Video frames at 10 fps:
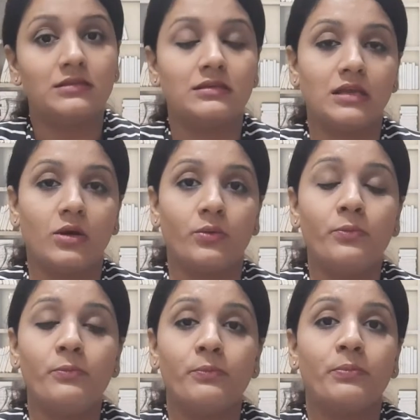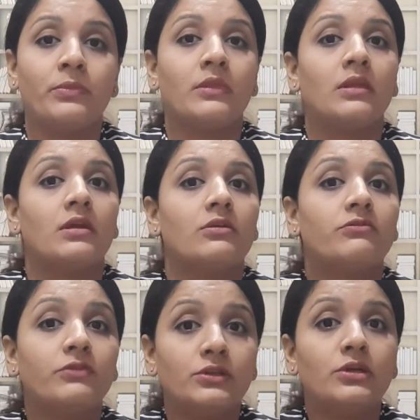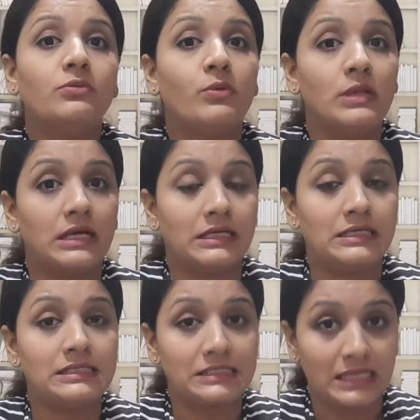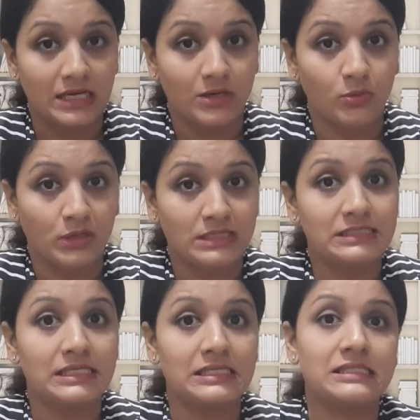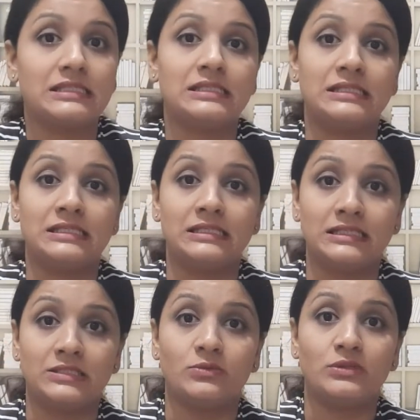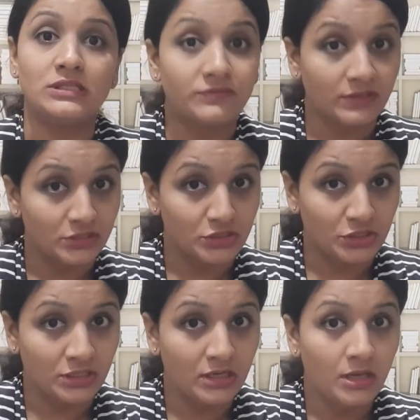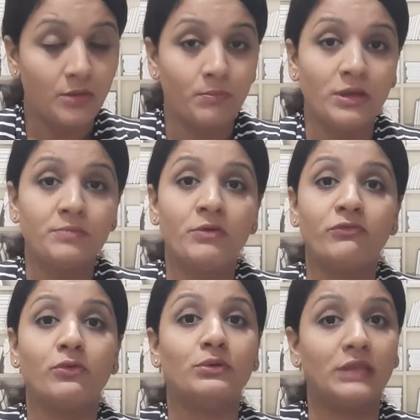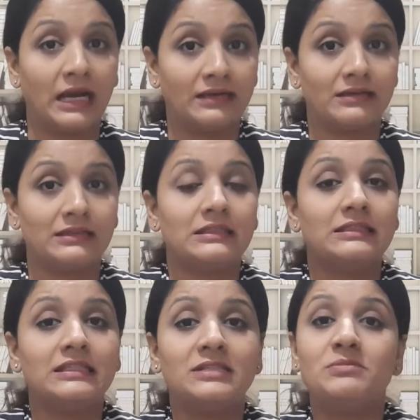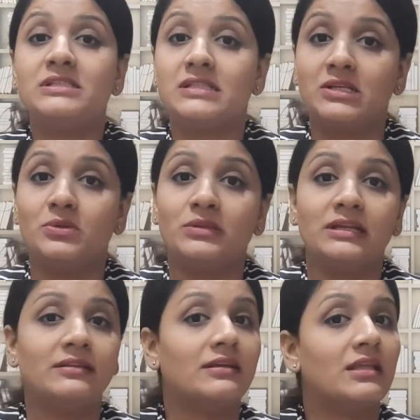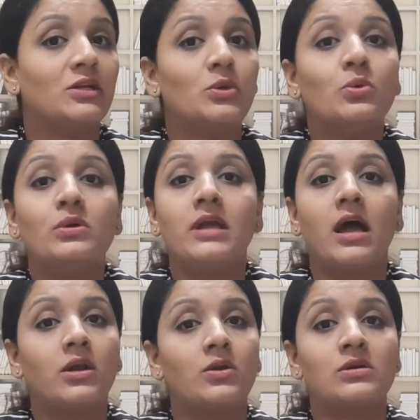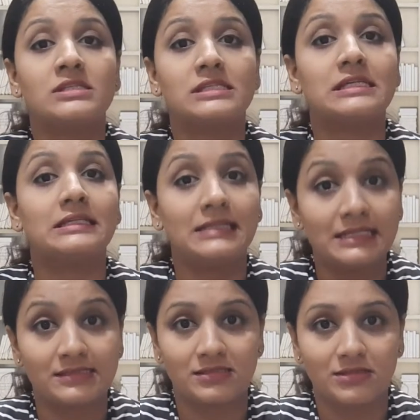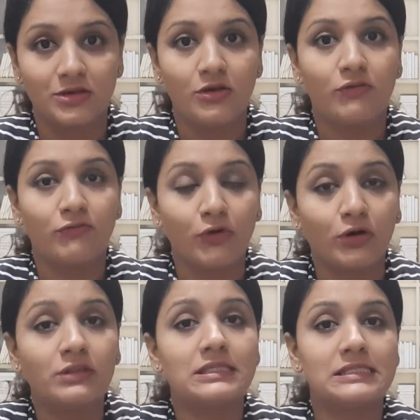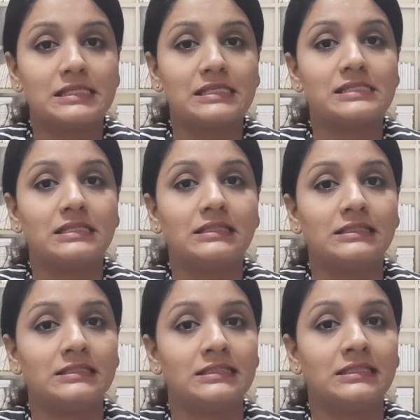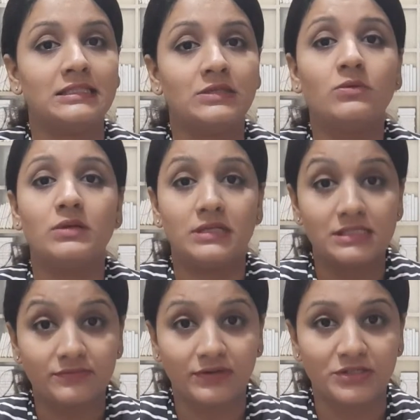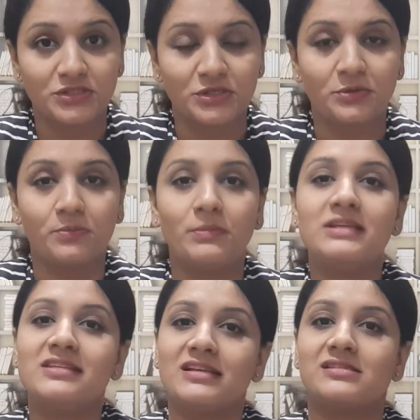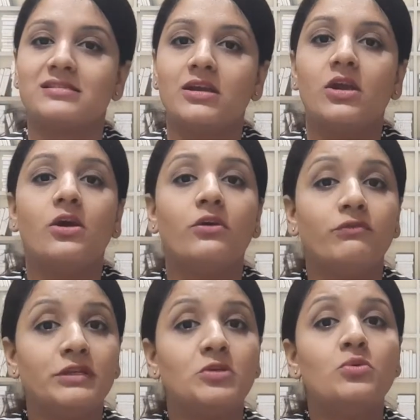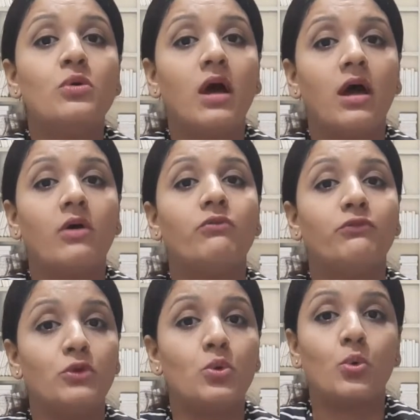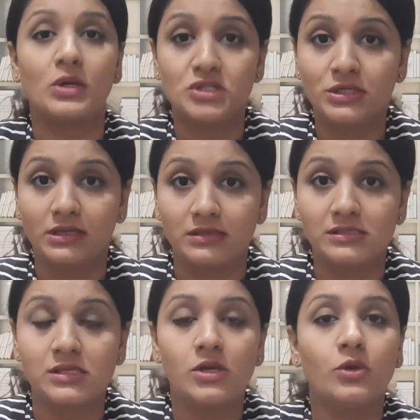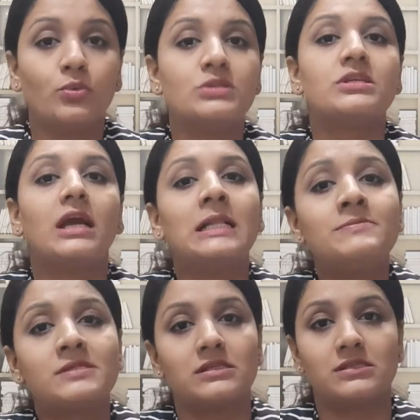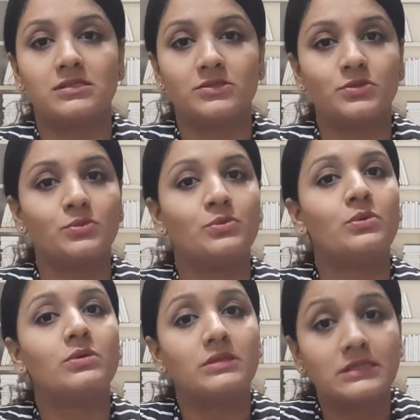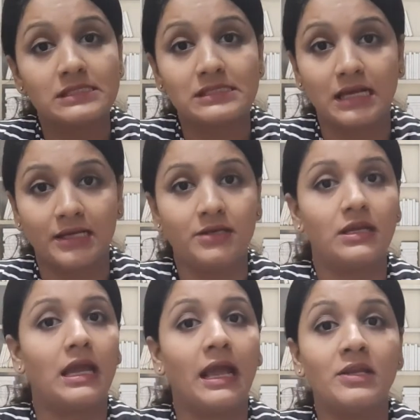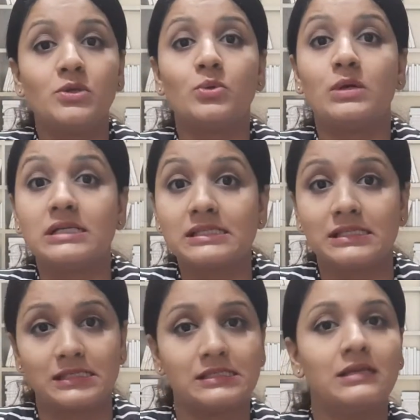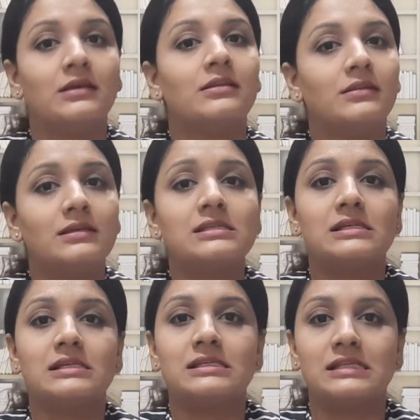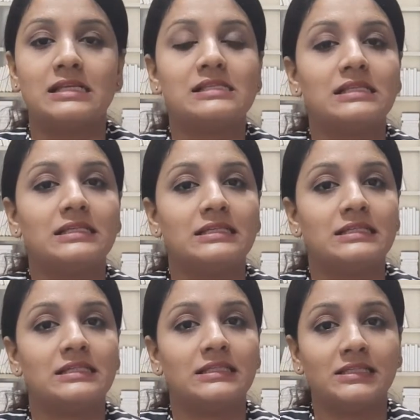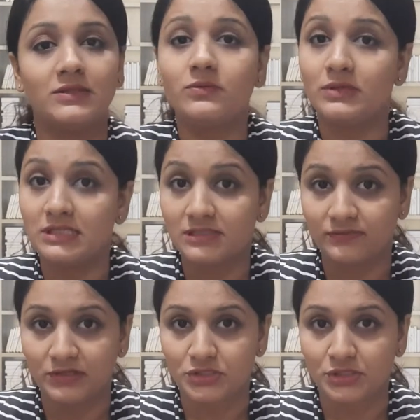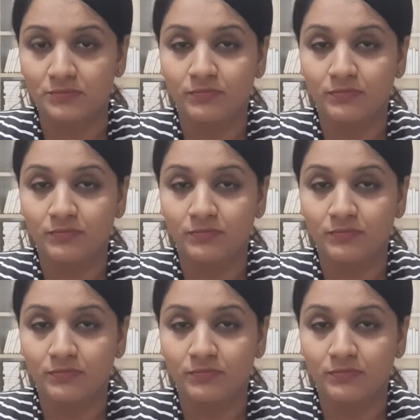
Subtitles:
Now, further we will understand what is sensory integrative dysfunction, but before that, let me tell you that there are no diagnostic tests for sensory integrative dysfunction. But yes, we do have few questionnaires which helps us to decide and to assess this sensory integrative dysfunction.